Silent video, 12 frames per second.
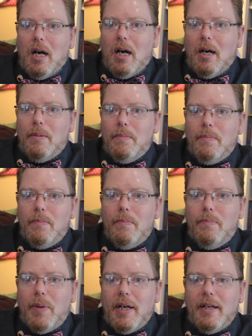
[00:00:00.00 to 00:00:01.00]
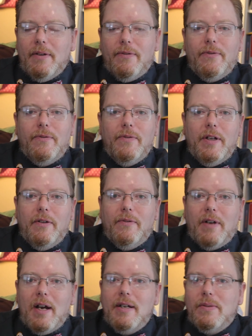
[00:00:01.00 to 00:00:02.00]
that? But
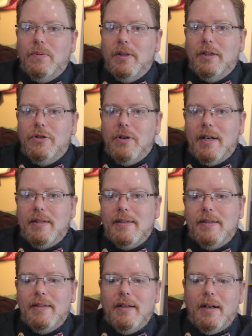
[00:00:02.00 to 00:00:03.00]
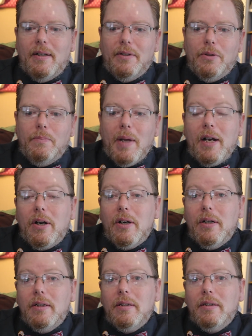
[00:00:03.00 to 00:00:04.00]
if guys want to dress a little
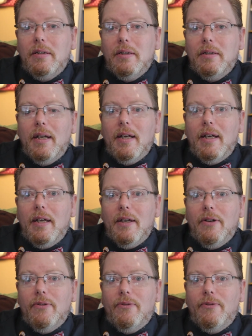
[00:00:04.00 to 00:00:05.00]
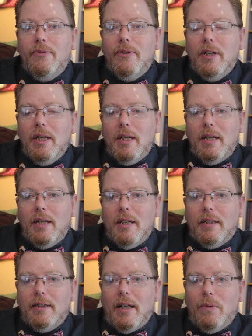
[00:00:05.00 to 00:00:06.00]
better, if
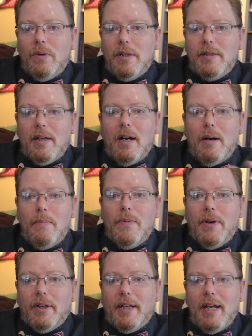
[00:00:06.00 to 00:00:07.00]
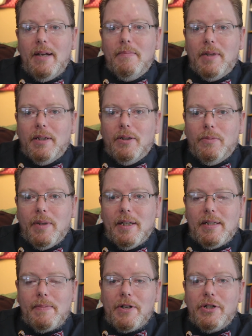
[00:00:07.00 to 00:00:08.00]
they want to up their game a little bit,
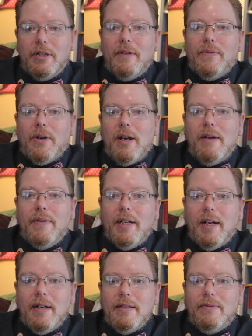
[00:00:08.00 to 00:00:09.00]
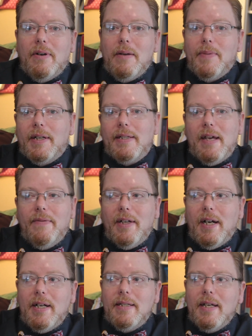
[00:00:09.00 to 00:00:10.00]
and especially if they're heavy guys, right? Because heavy
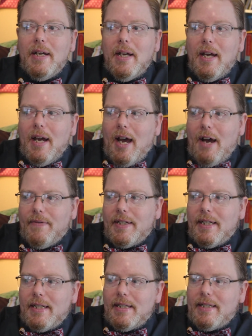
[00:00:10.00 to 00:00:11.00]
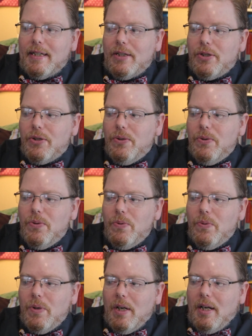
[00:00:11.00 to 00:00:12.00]
guys have a tendency
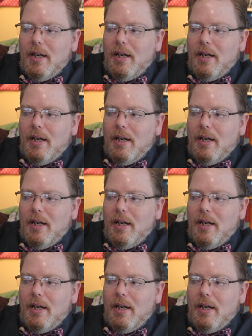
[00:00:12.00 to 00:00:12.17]
to